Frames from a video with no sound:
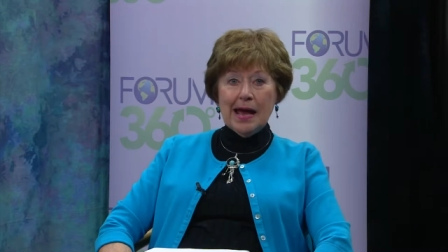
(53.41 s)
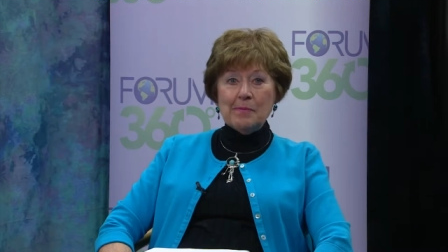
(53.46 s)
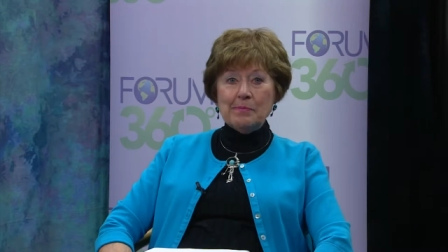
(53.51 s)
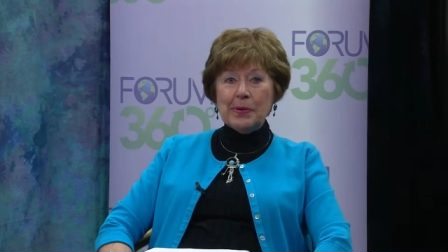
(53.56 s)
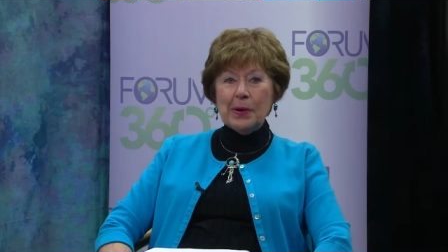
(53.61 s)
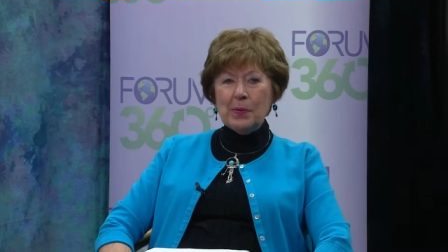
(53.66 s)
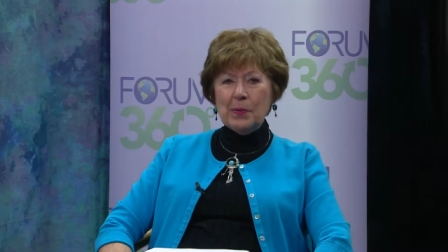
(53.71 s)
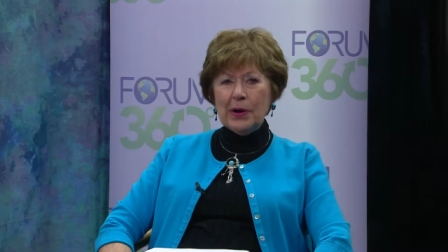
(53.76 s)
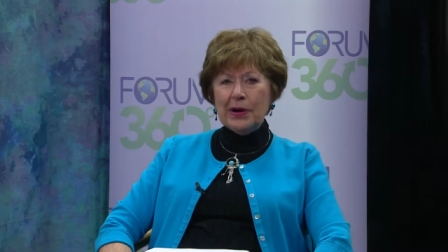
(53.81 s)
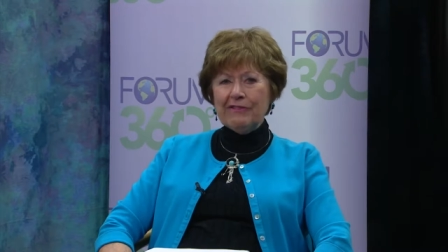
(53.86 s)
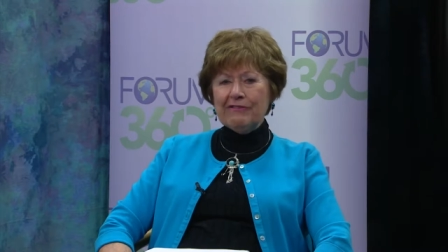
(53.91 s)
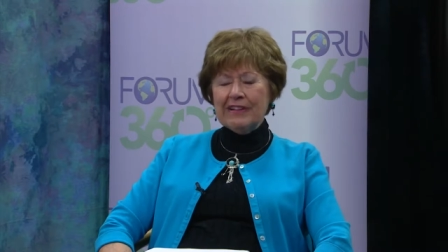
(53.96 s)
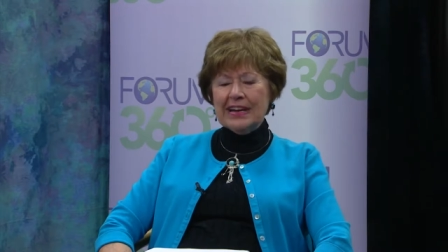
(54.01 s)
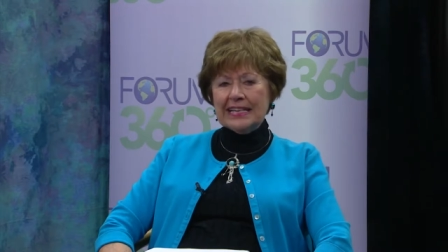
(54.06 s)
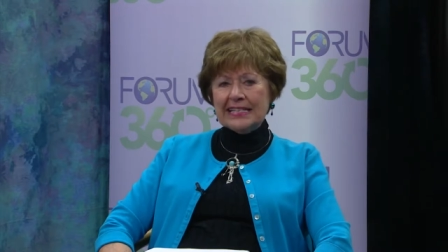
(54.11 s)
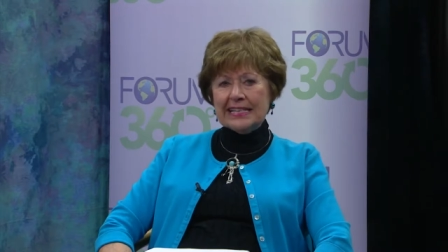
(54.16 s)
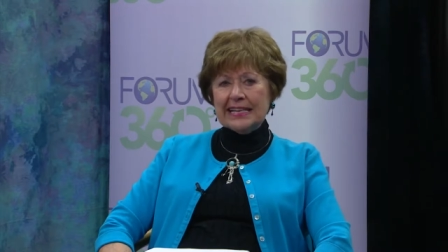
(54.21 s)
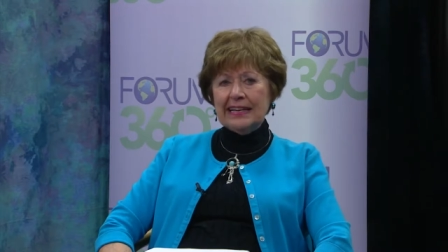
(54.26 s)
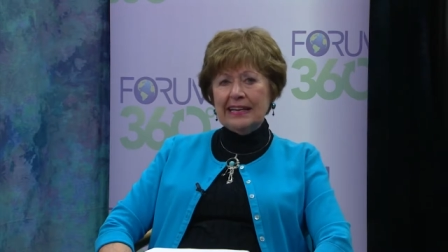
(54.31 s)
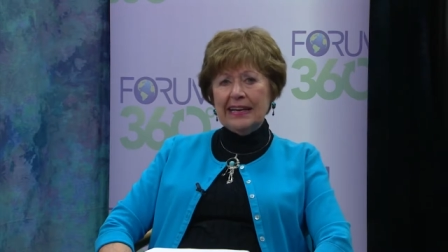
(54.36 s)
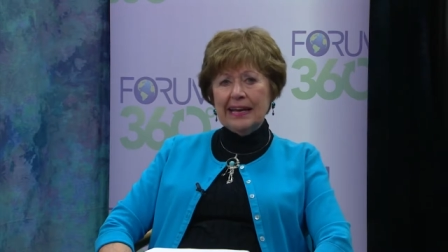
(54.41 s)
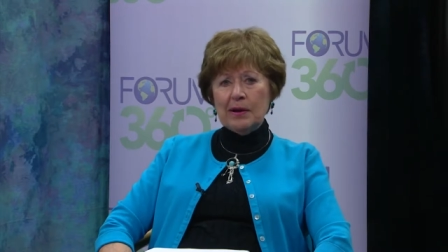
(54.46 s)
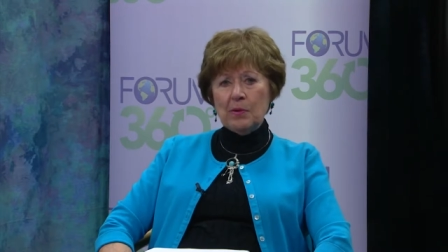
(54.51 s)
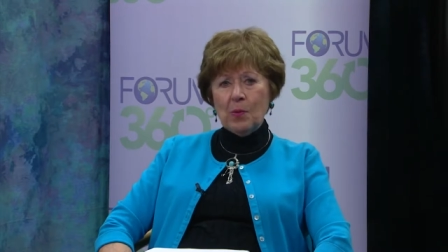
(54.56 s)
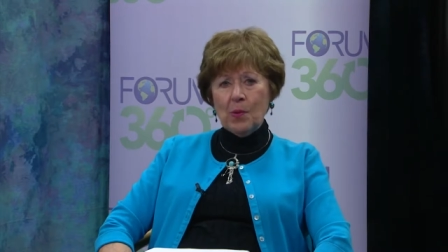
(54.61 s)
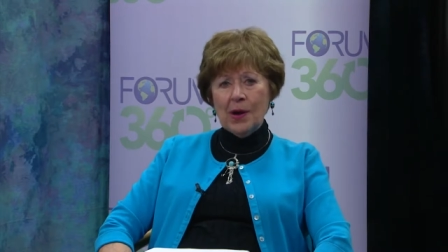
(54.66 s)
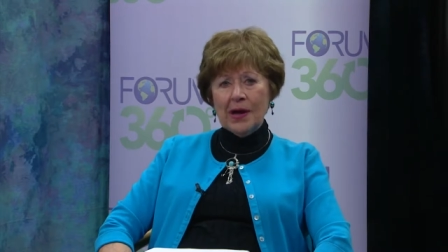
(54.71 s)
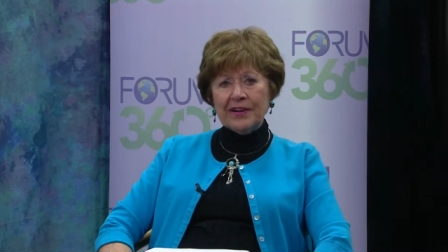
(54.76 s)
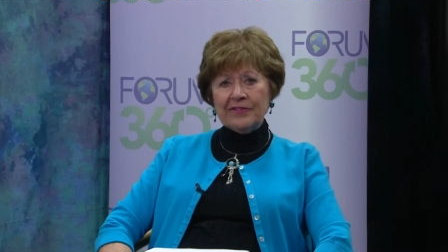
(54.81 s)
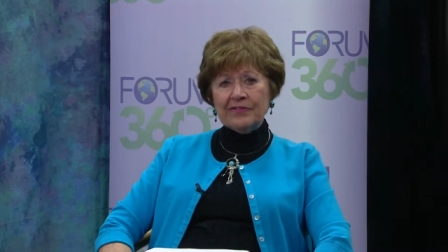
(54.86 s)
But we recently
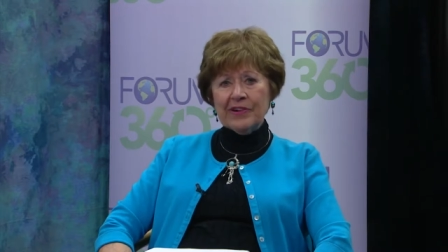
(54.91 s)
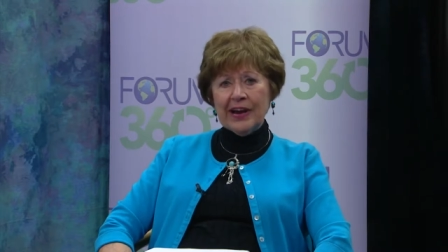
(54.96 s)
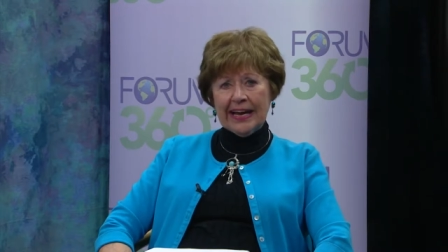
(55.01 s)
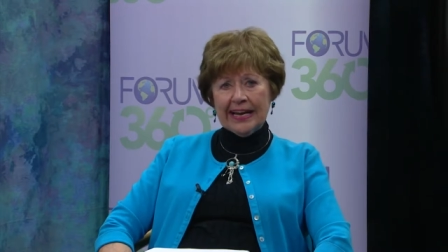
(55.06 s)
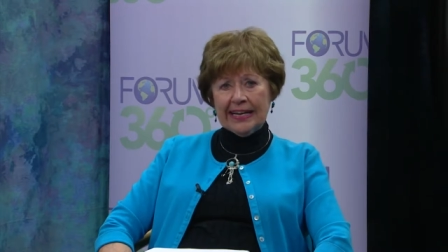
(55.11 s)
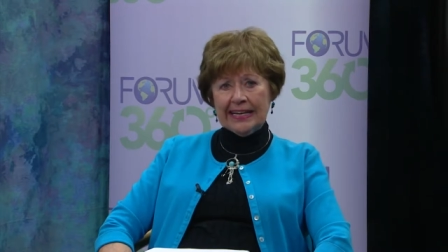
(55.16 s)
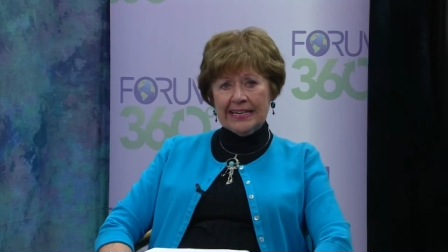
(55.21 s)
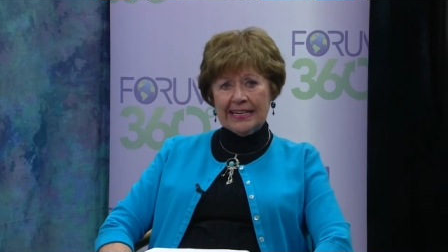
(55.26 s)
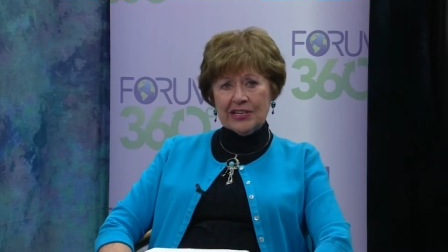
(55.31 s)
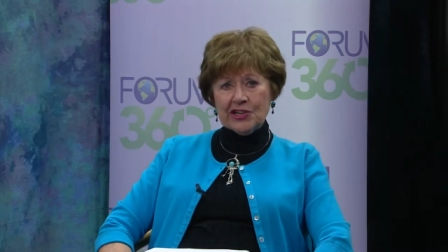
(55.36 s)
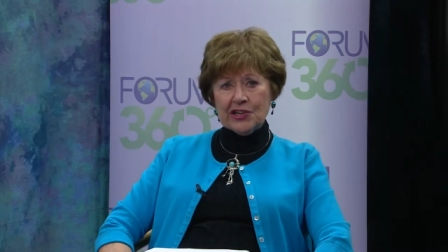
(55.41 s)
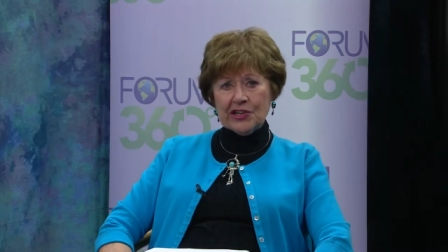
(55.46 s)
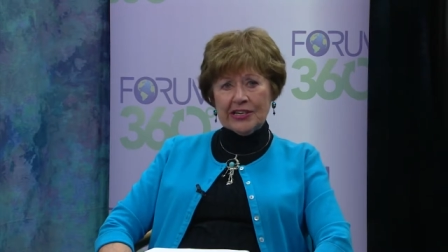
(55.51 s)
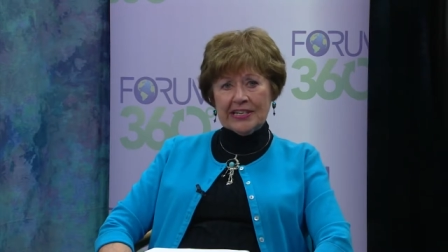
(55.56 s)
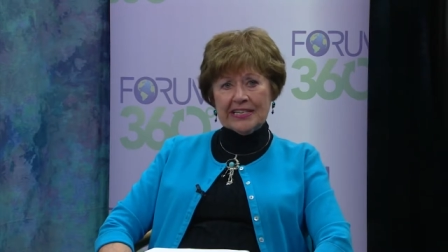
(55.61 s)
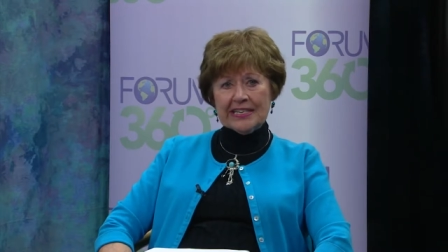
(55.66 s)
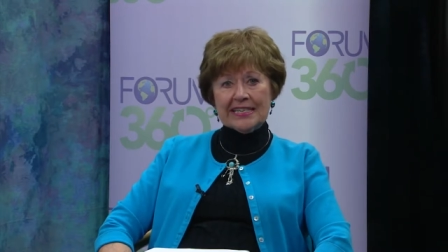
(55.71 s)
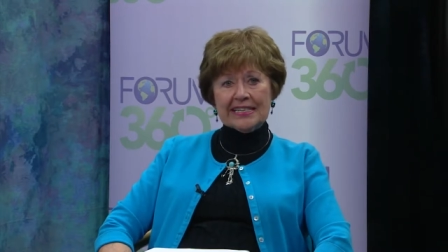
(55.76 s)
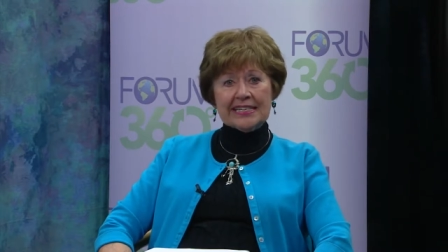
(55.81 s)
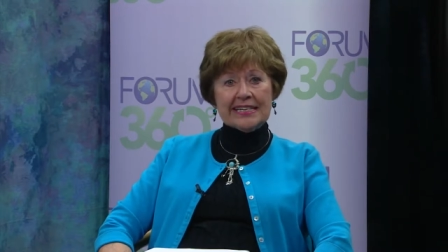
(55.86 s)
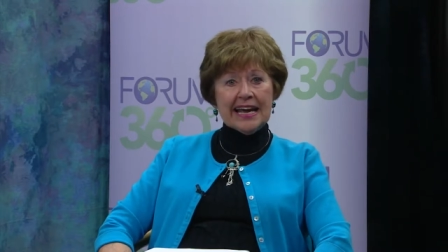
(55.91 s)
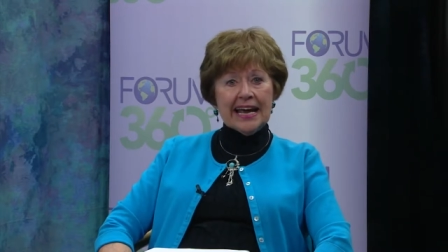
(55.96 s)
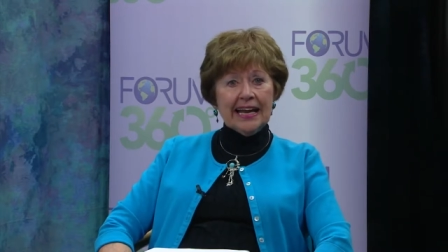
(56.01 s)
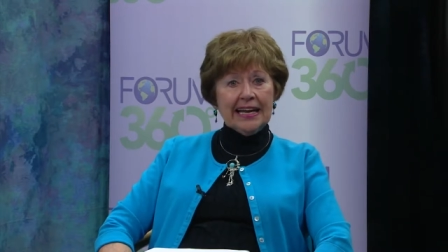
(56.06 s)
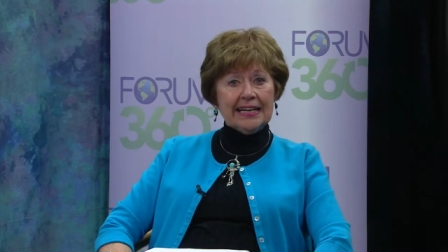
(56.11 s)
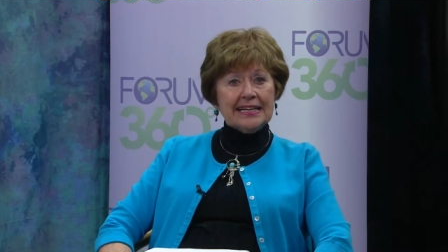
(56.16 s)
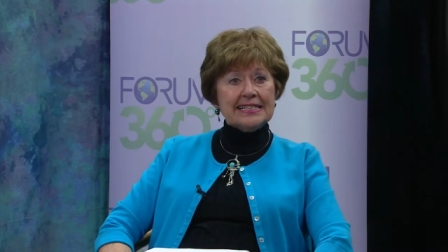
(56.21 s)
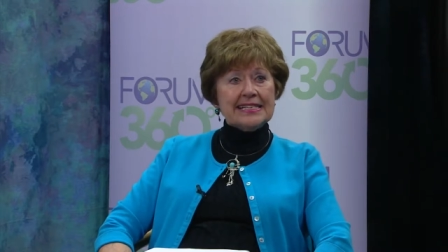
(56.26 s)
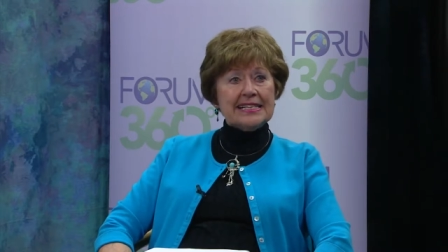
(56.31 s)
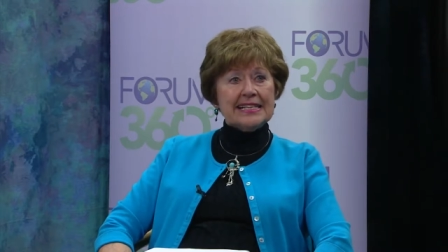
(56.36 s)
won recognition to tell
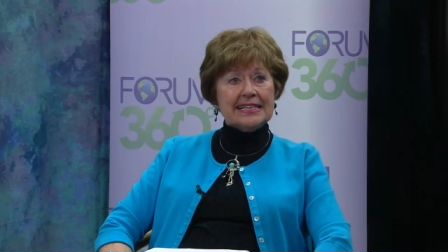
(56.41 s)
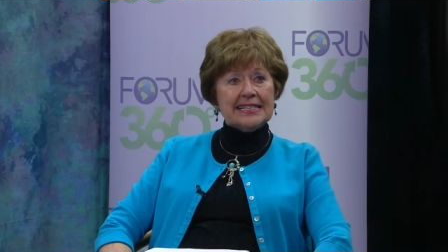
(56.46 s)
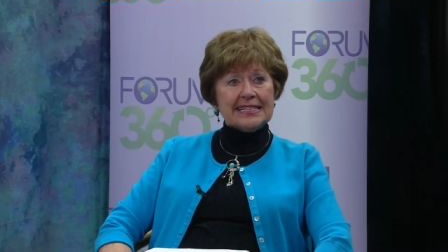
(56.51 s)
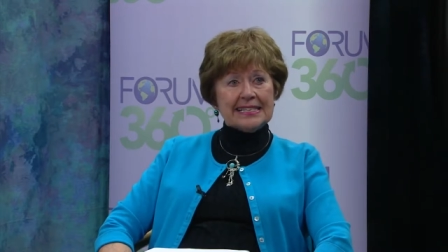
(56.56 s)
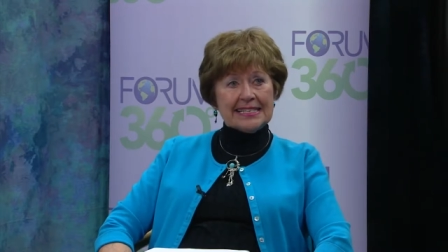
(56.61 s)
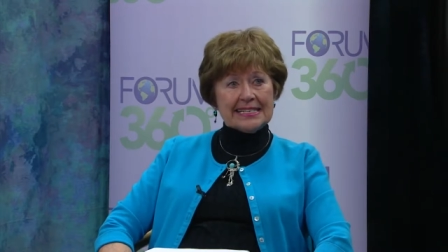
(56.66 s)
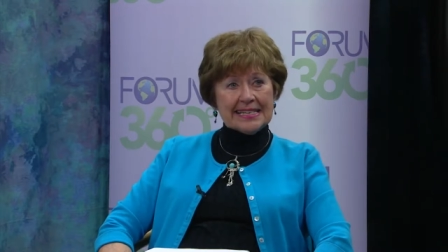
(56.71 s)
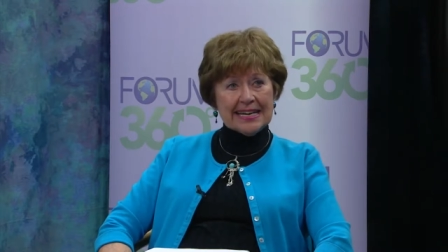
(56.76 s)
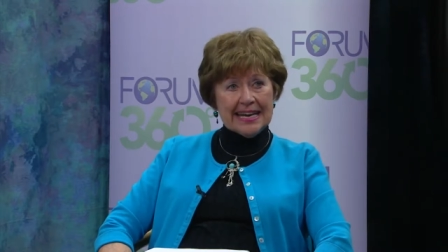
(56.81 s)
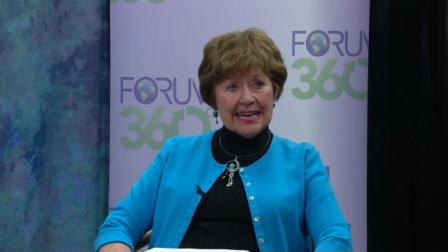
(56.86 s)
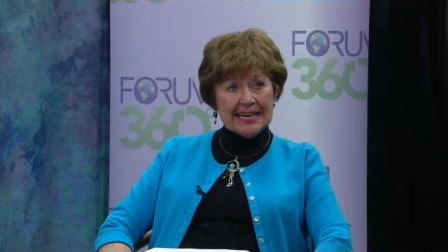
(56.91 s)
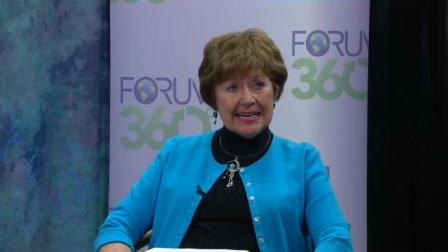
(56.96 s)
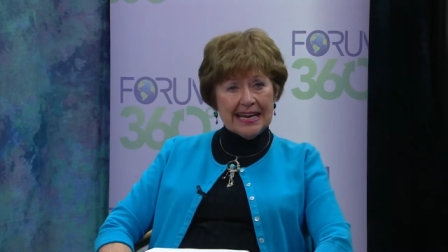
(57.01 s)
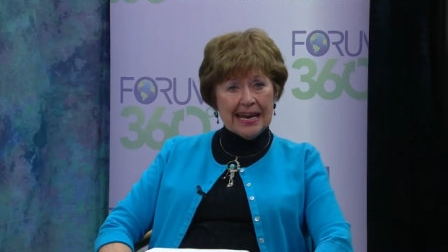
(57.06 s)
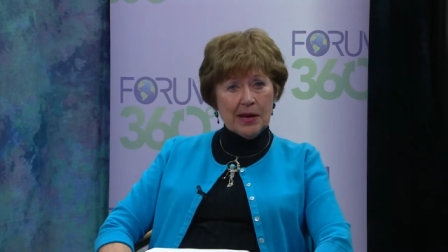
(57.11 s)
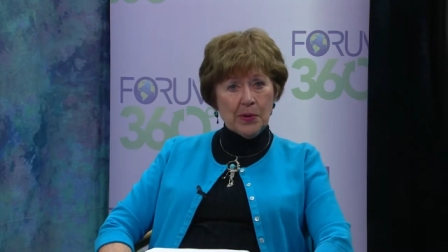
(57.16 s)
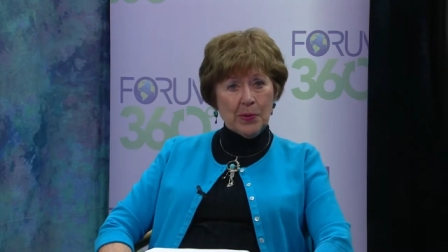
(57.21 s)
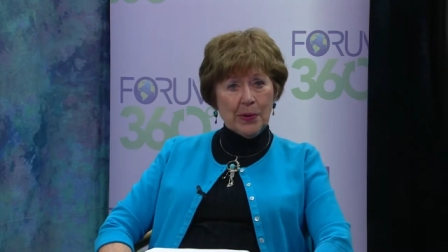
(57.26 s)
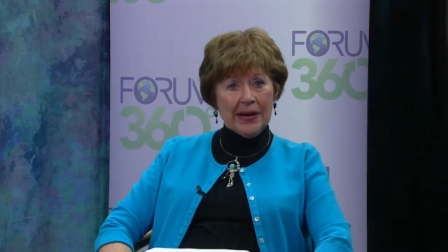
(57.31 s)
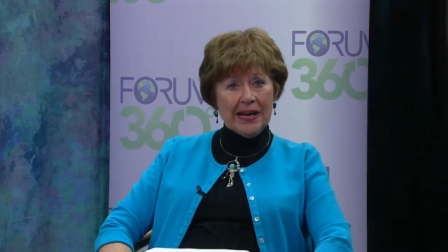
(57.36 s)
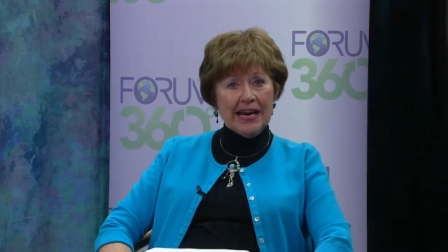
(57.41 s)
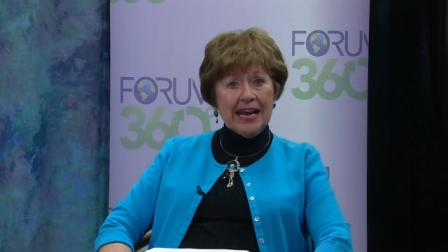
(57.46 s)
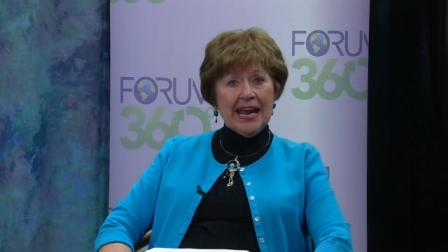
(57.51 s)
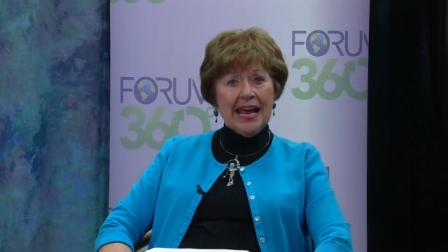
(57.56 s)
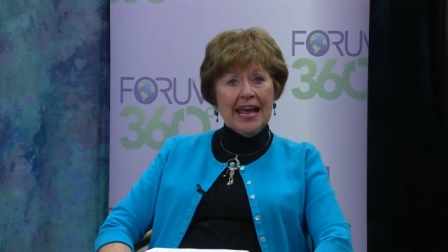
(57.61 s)
us that Stan Hywet